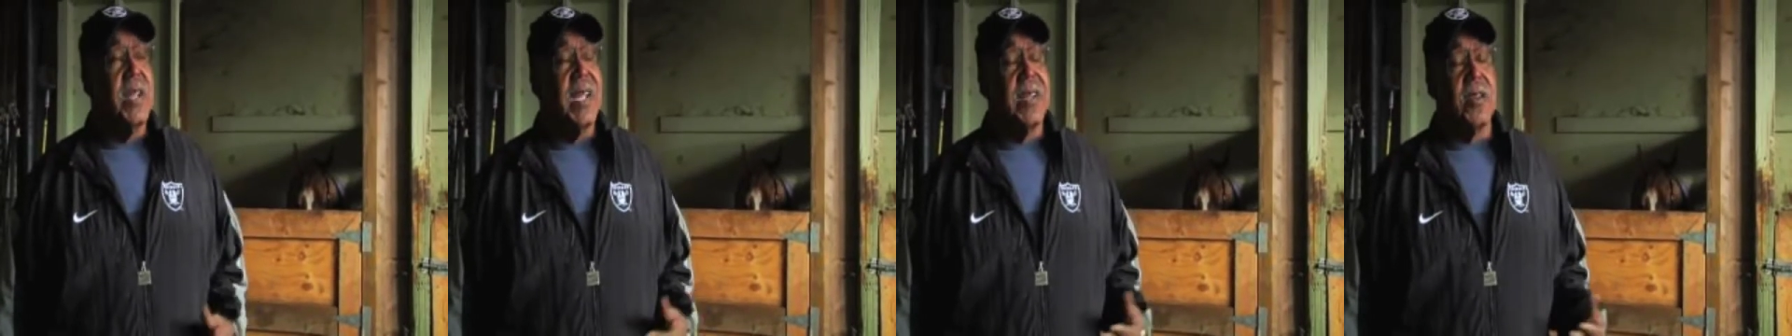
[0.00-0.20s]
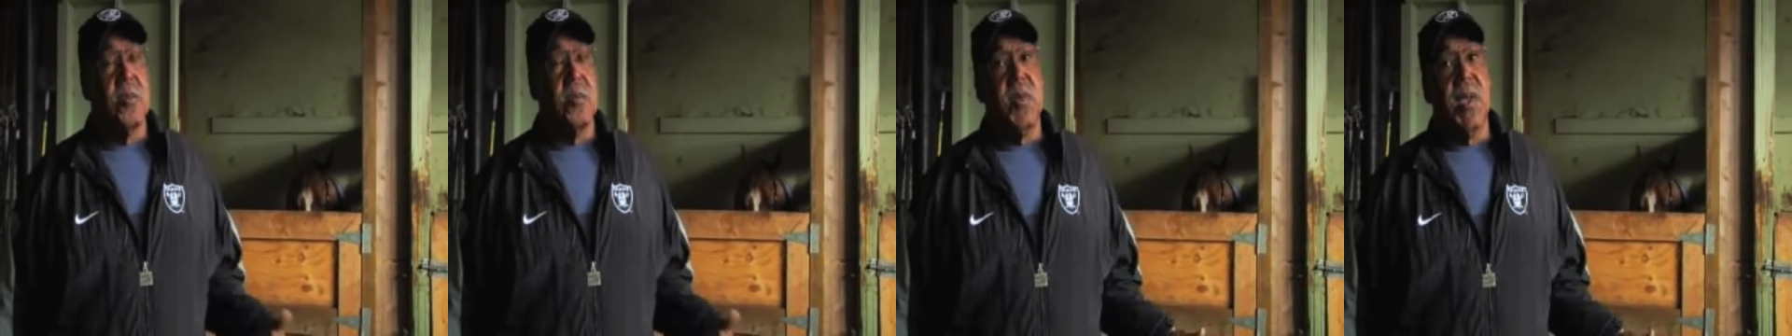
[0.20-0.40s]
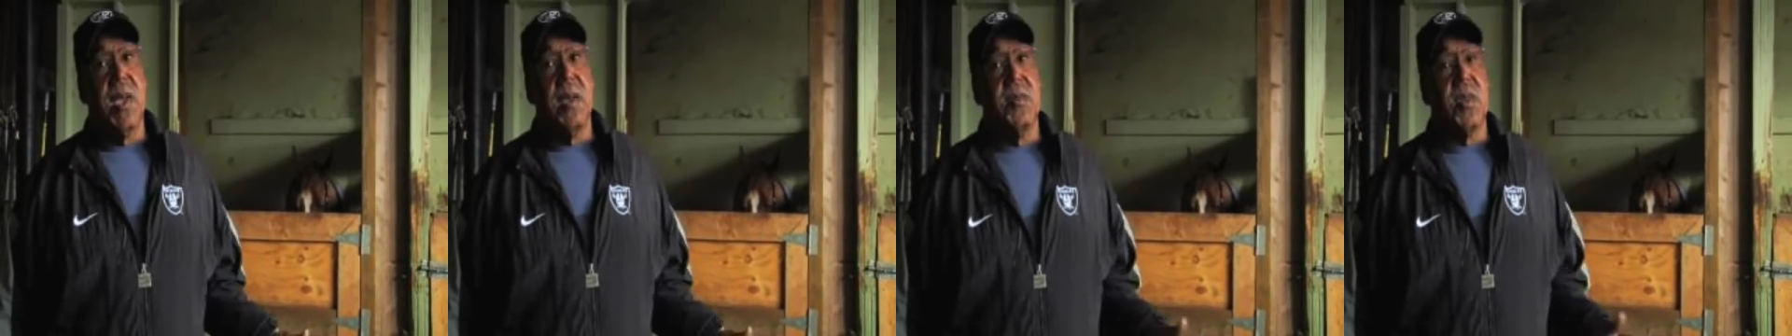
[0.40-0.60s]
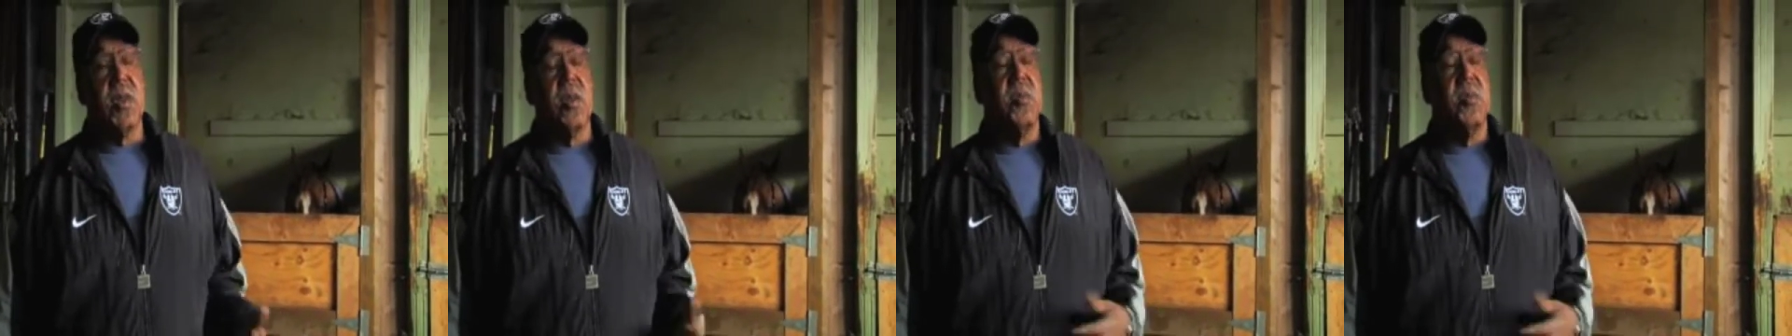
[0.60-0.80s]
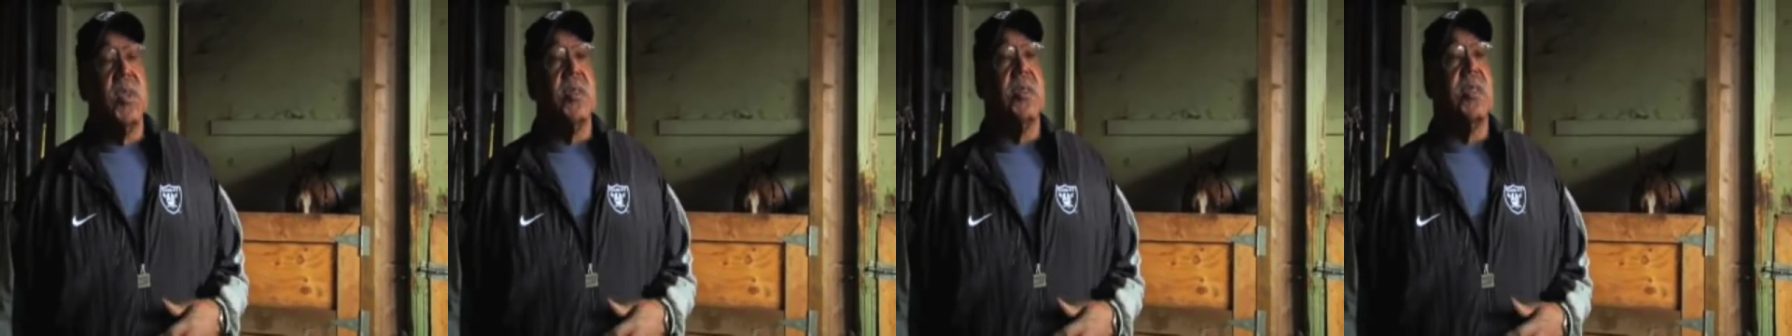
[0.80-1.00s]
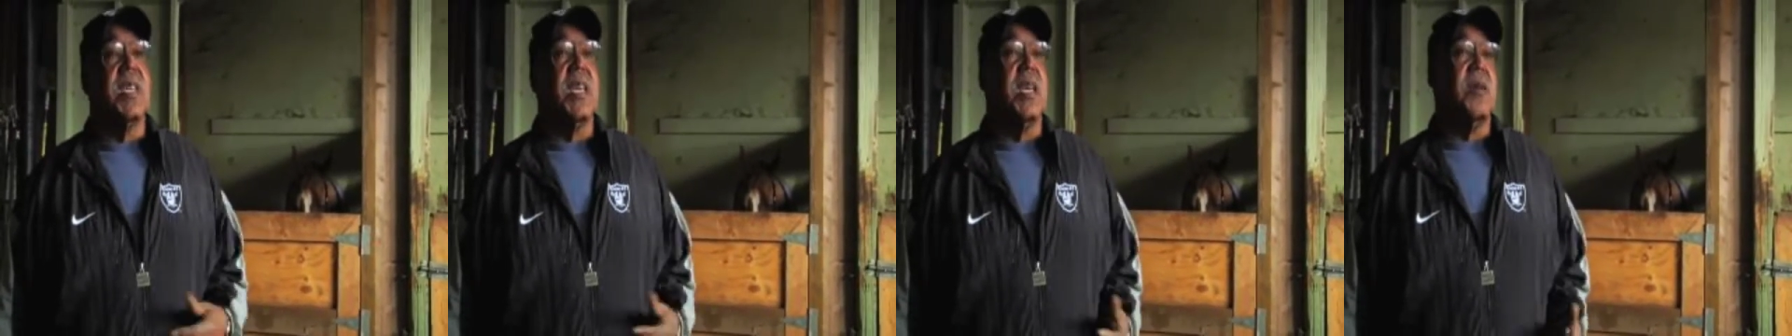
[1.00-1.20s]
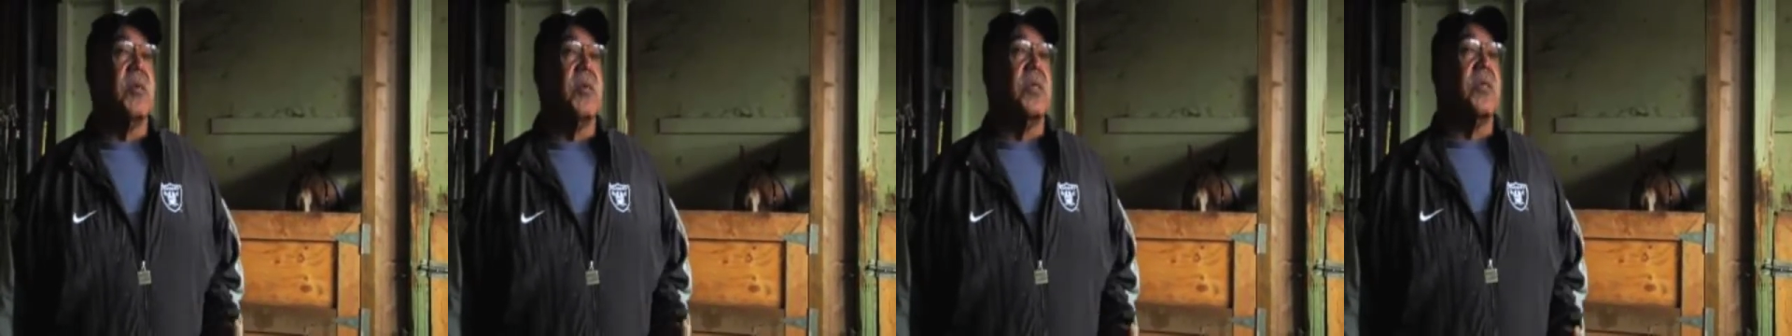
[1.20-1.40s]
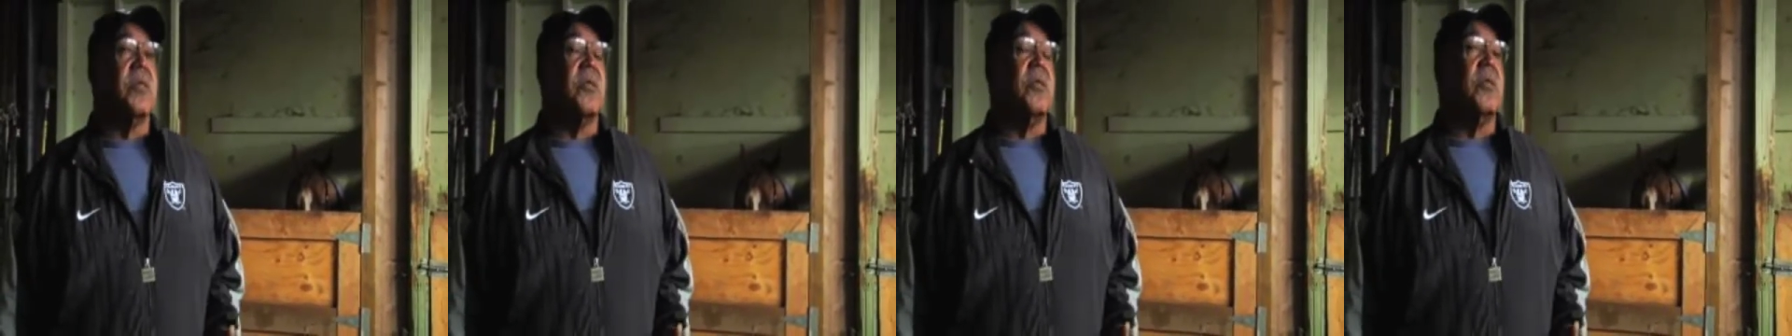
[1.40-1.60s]
not going to be able to communicate
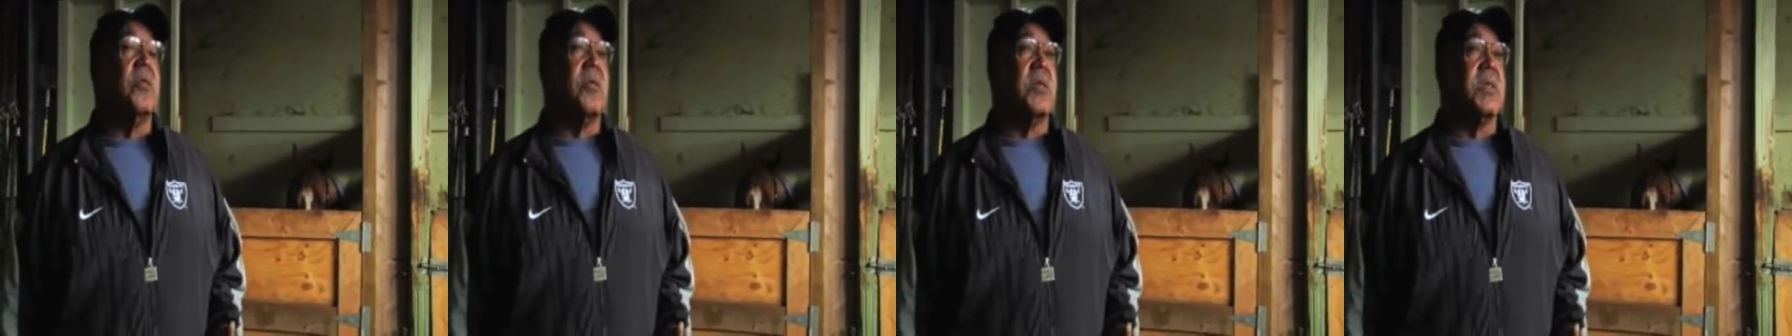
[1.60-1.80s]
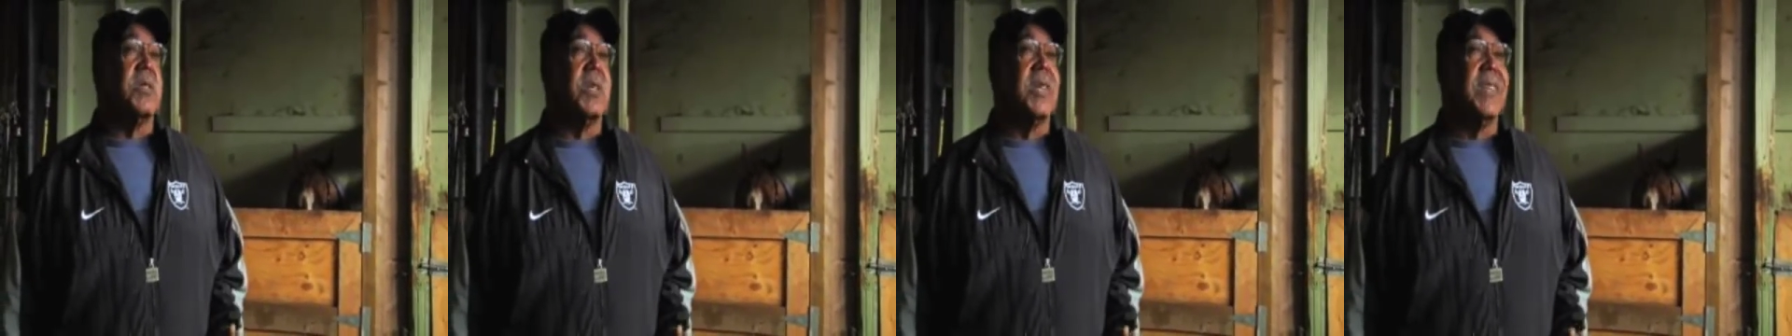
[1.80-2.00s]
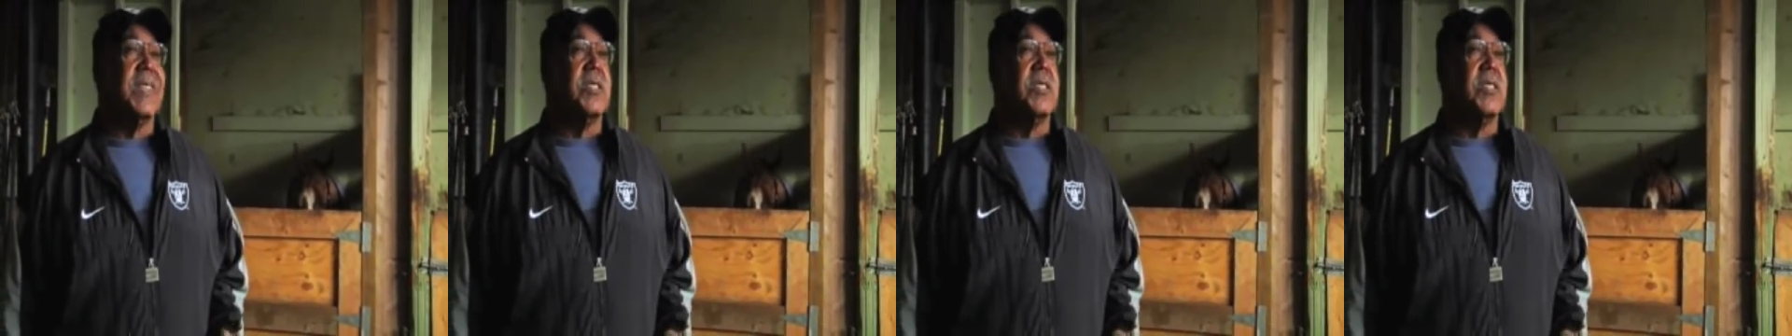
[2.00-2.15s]
with the horse.